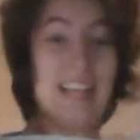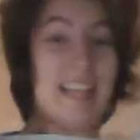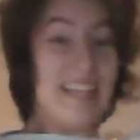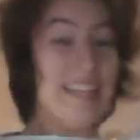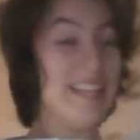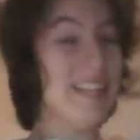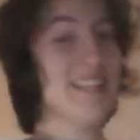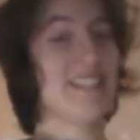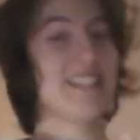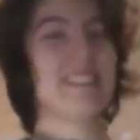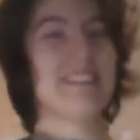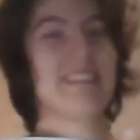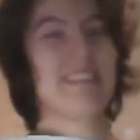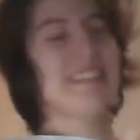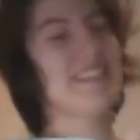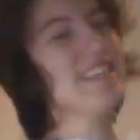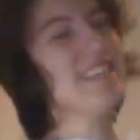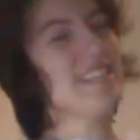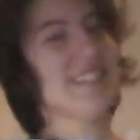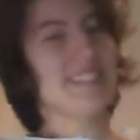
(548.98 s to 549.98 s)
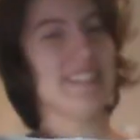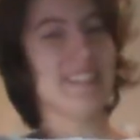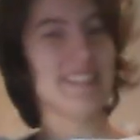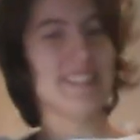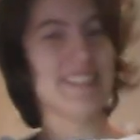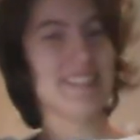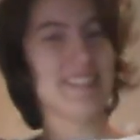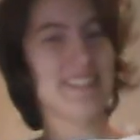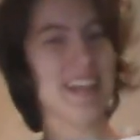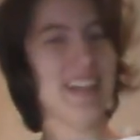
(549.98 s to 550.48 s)
Isn't this
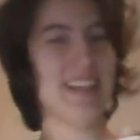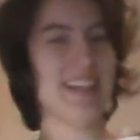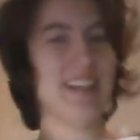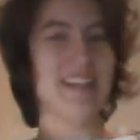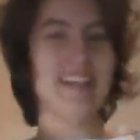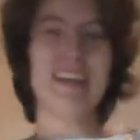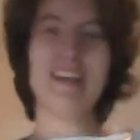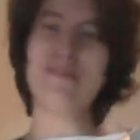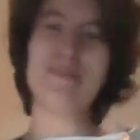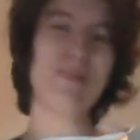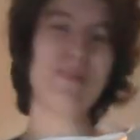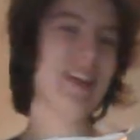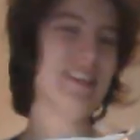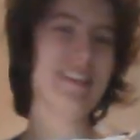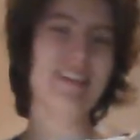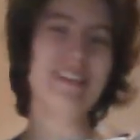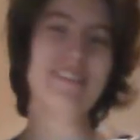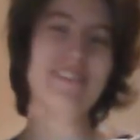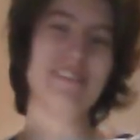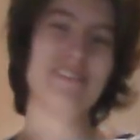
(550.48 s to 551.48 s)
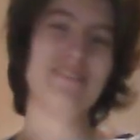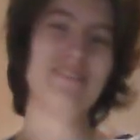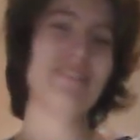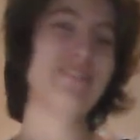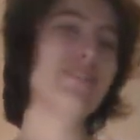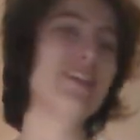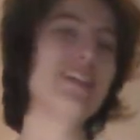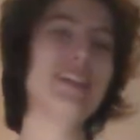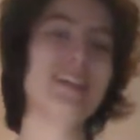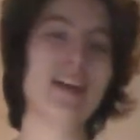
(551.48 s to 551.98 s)
exciting? I've made that joke
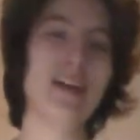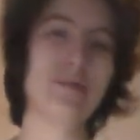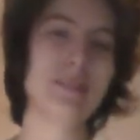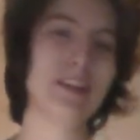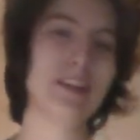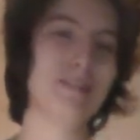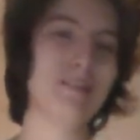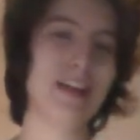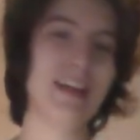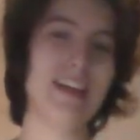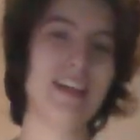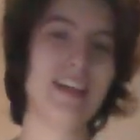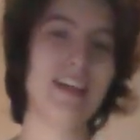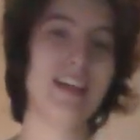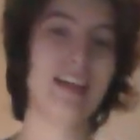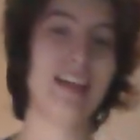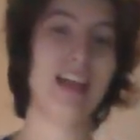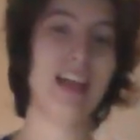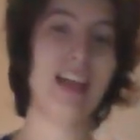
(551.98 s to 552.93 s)
3 times already.